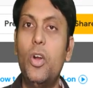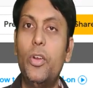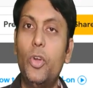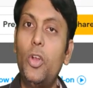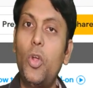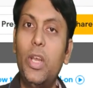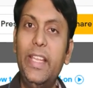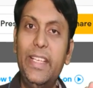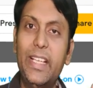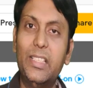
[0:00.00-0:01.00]
not only
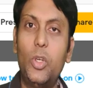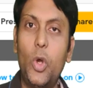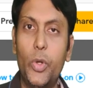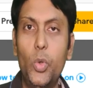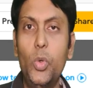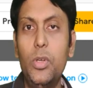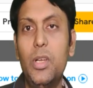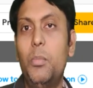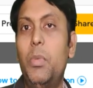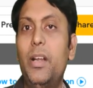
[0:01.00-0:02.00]
yes or no,
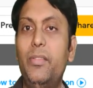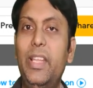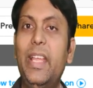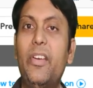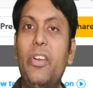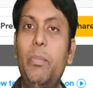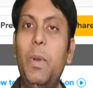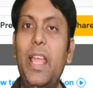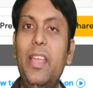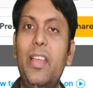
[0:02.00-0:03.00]
but they can reply